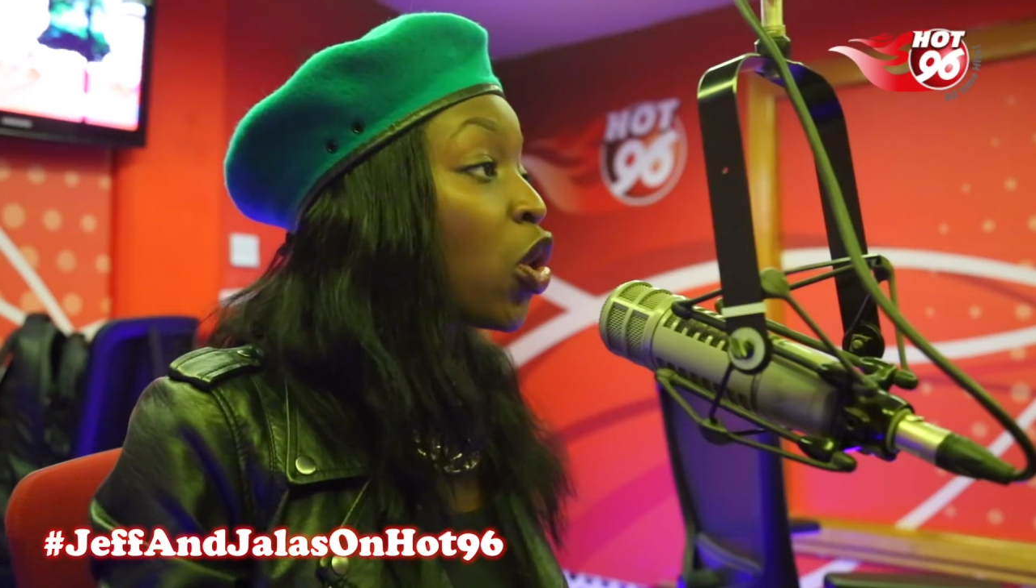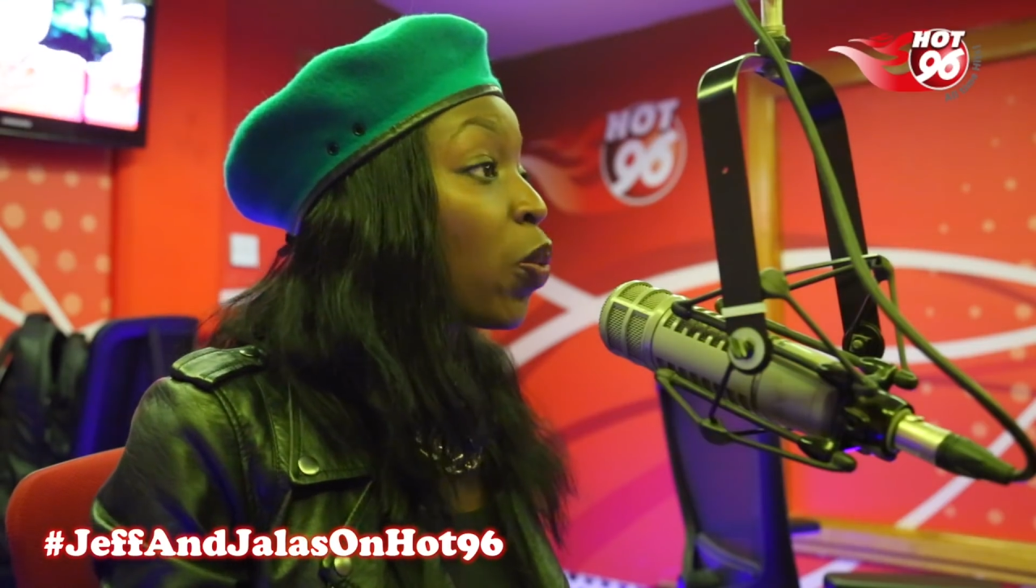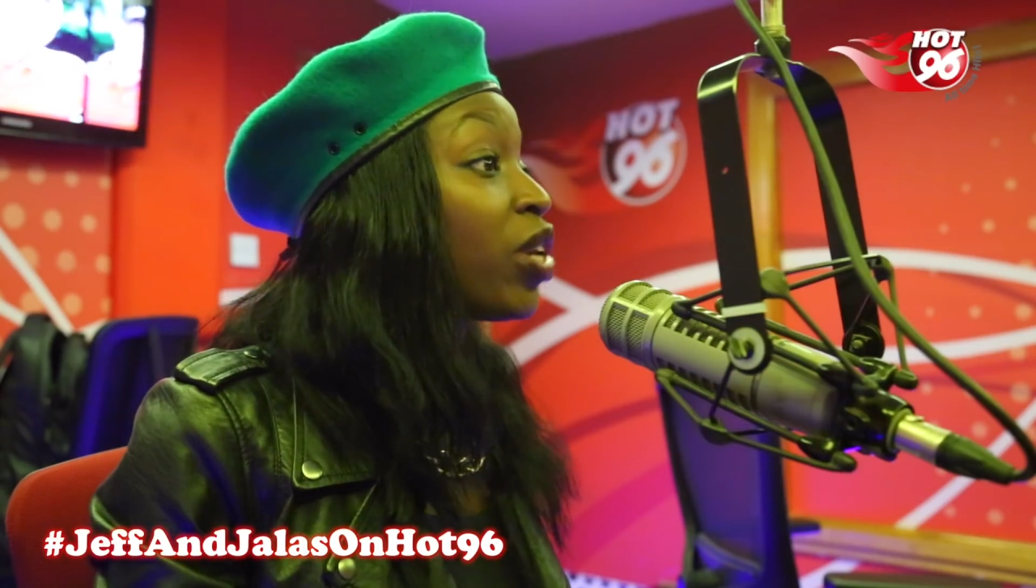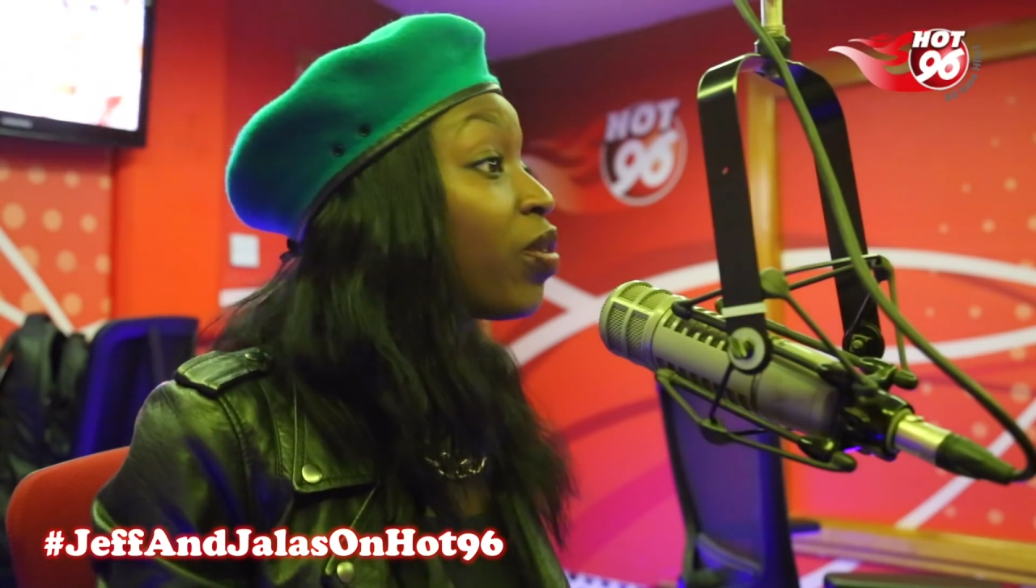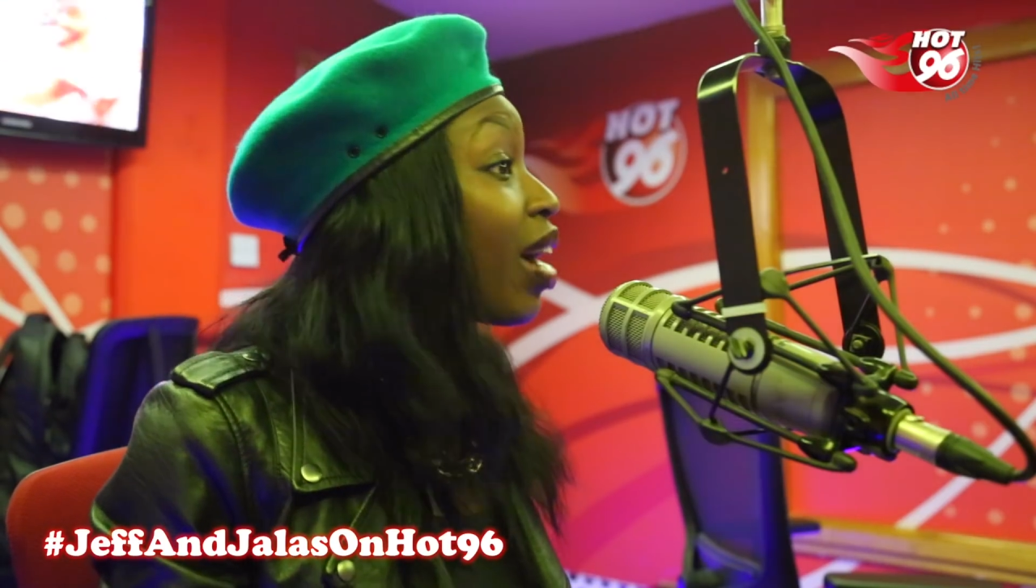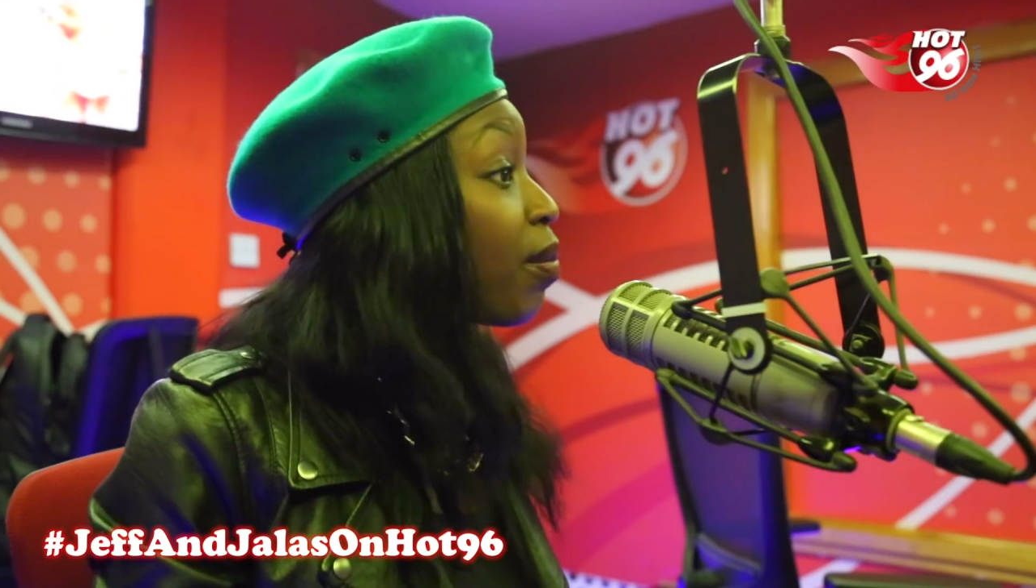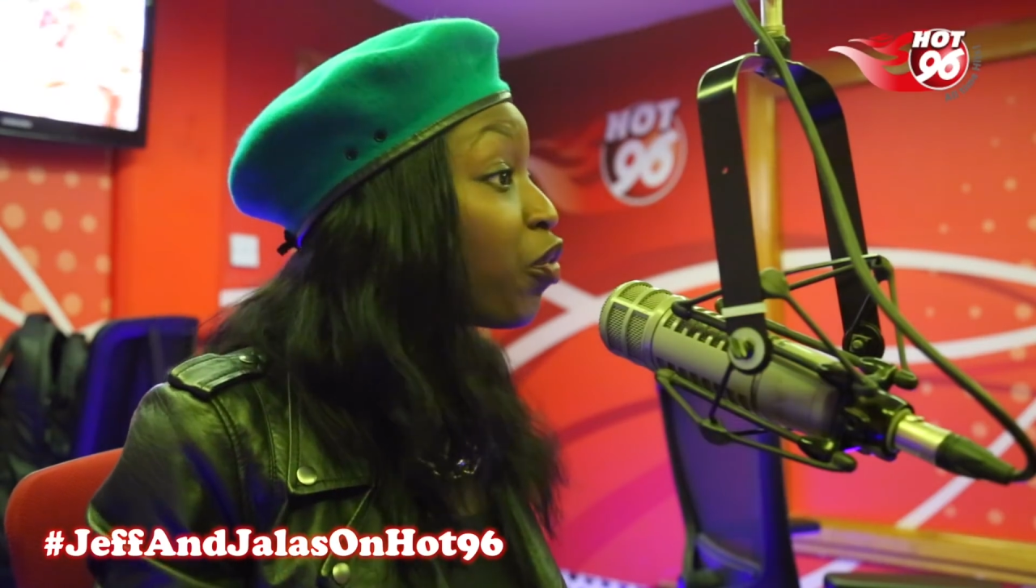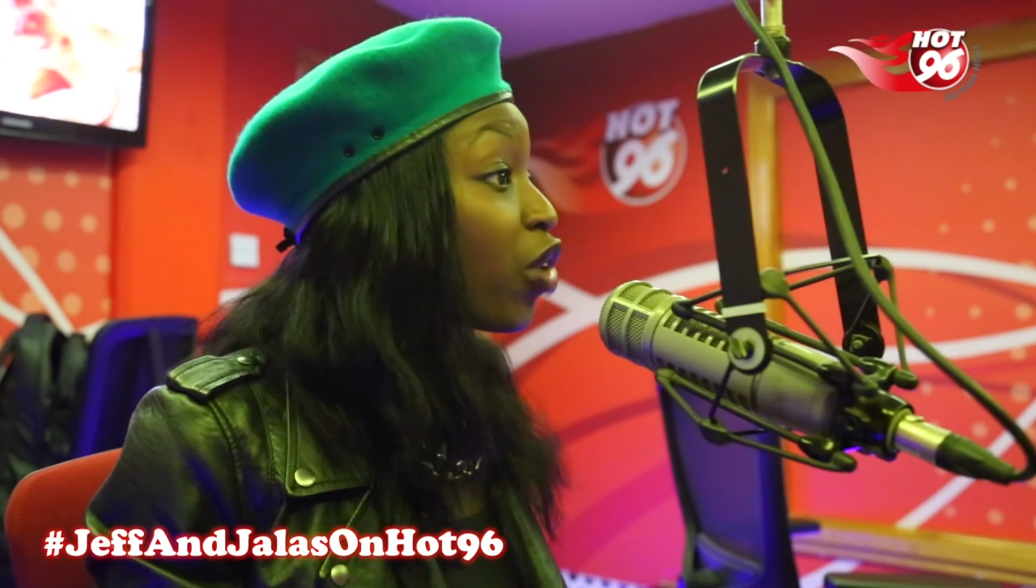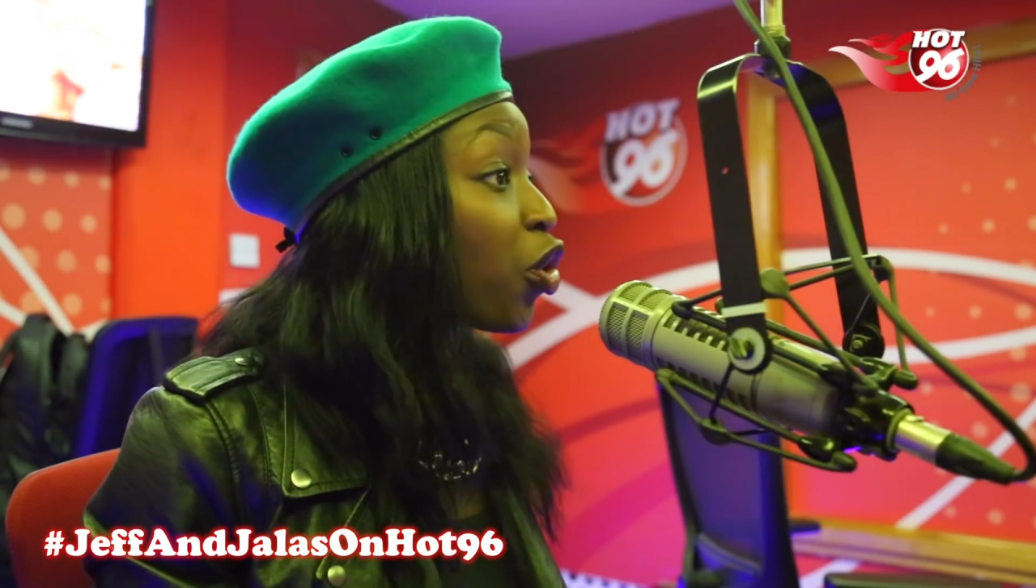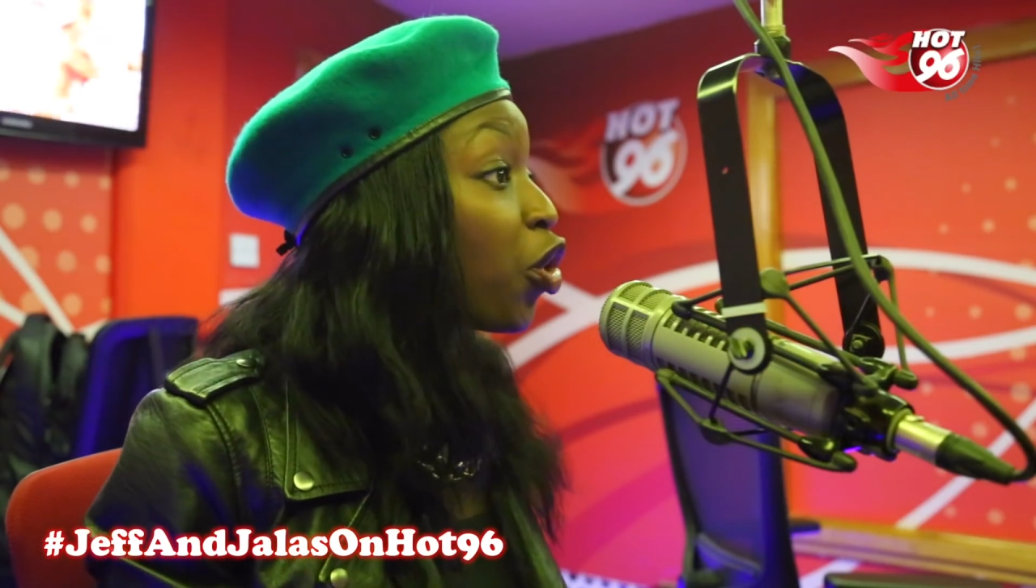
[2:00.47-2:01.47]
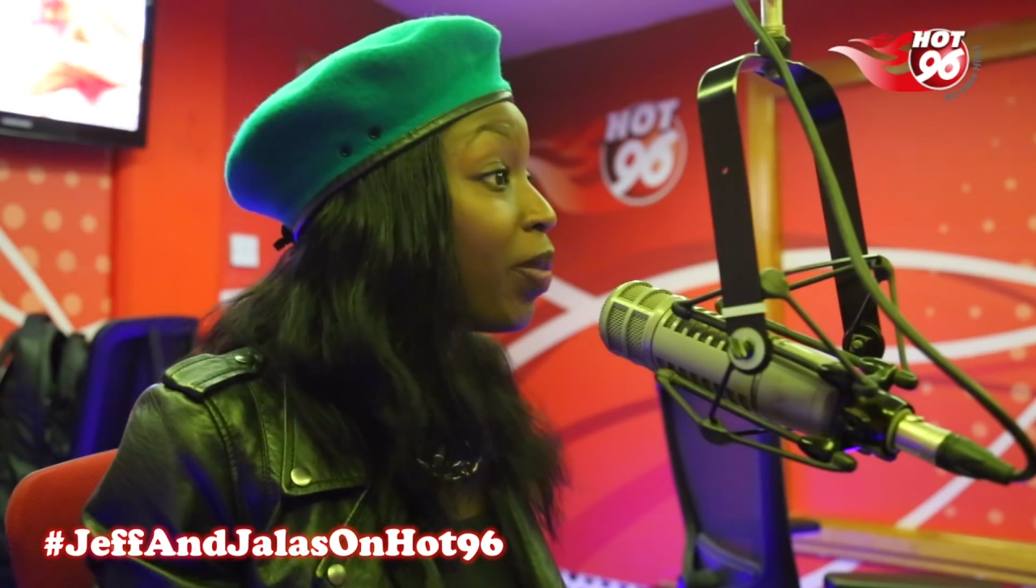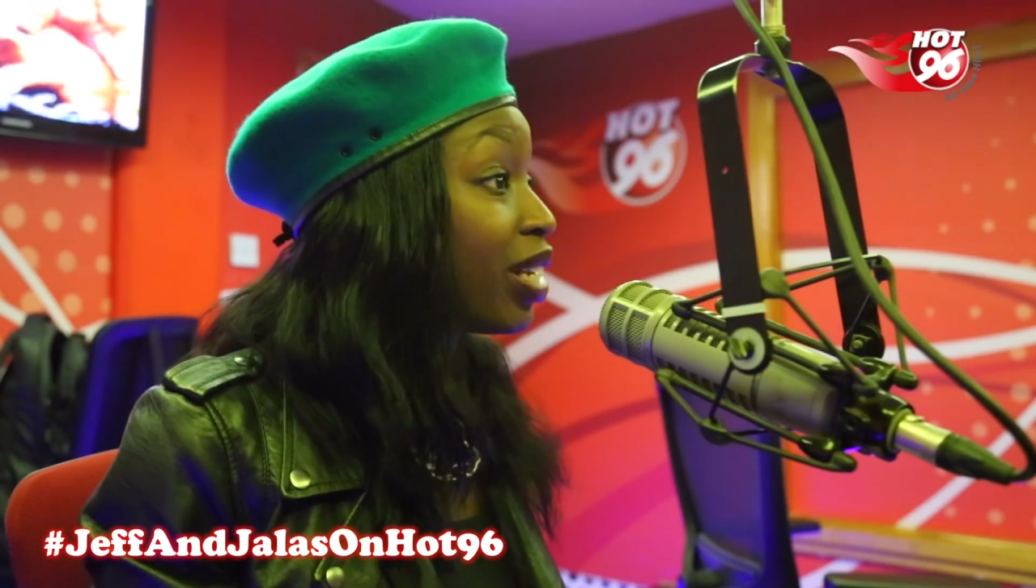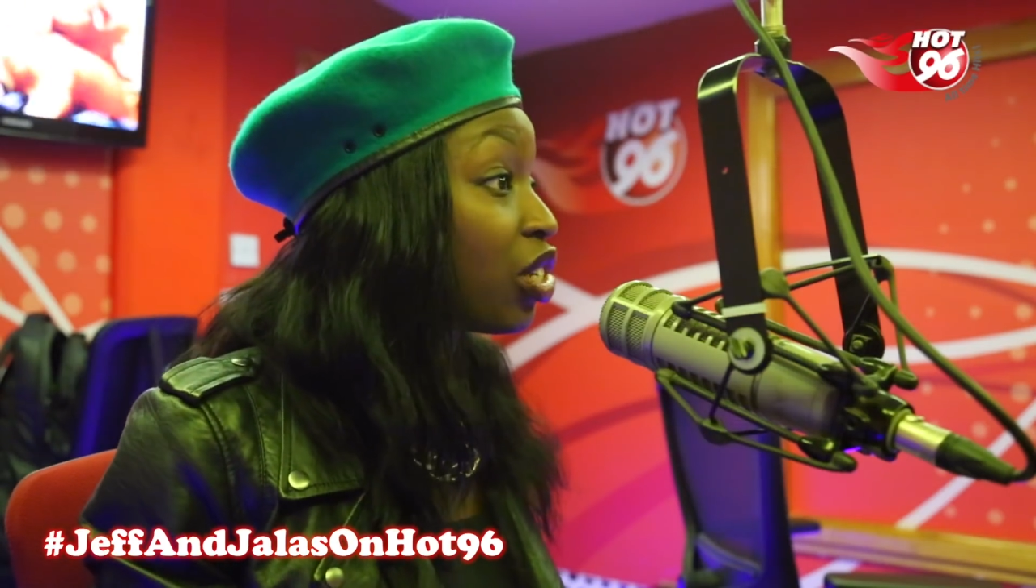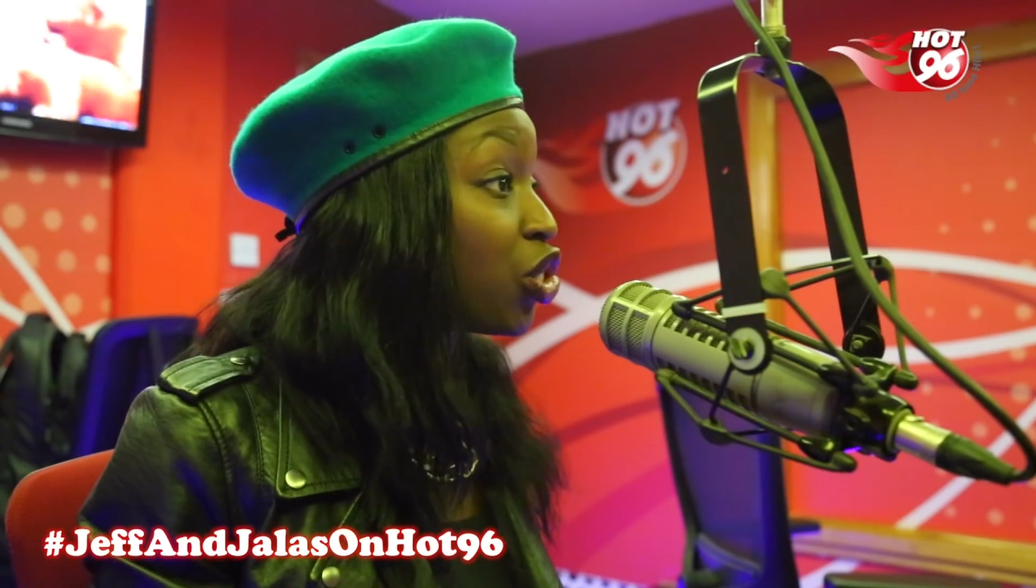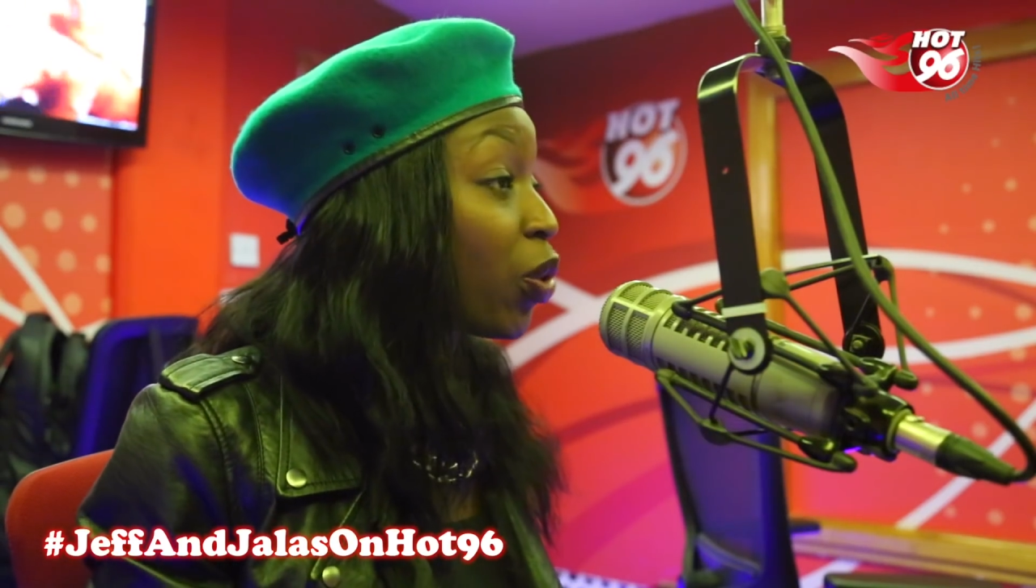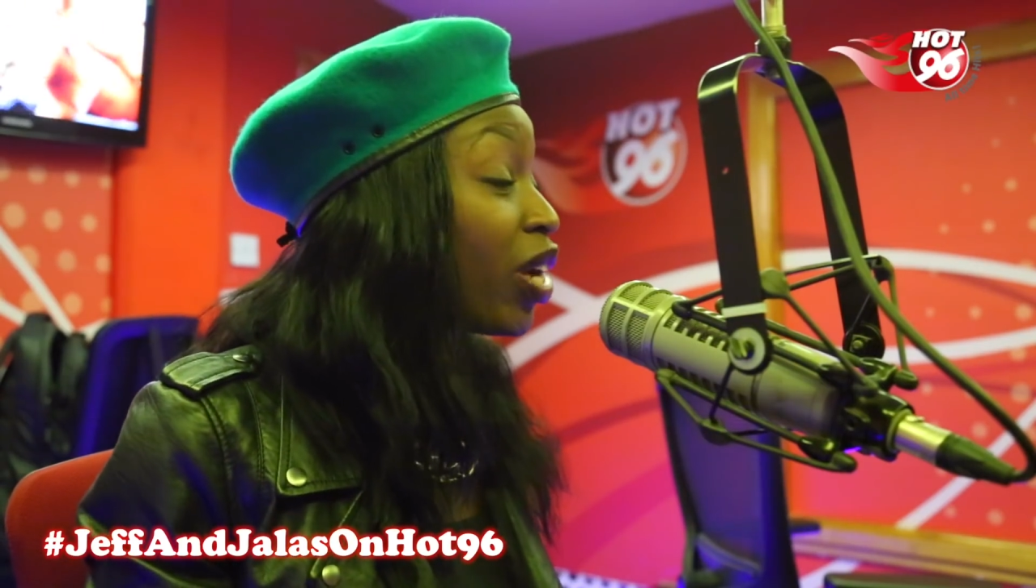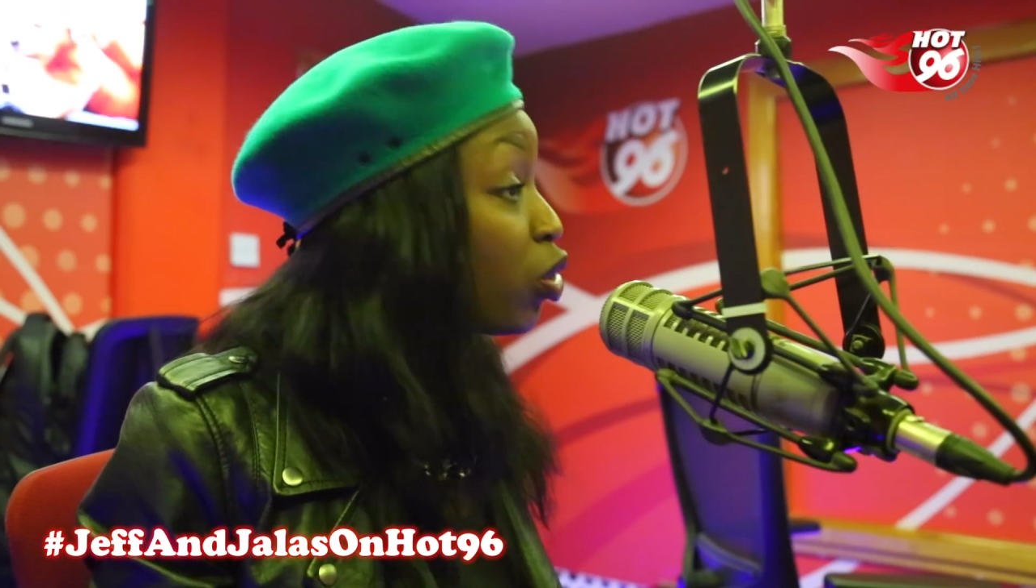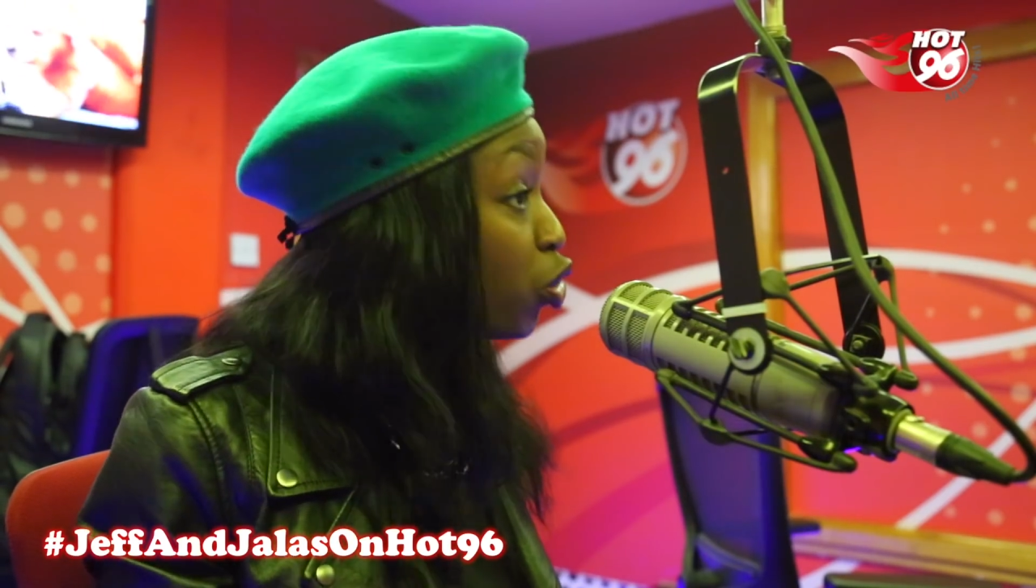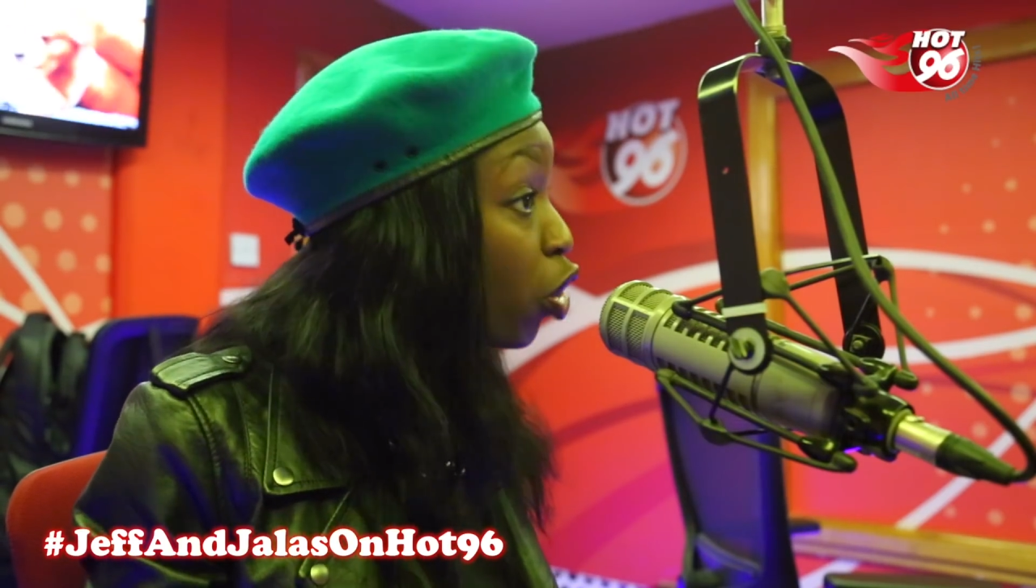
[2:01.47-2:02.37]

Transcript: when you come for a comedy show and you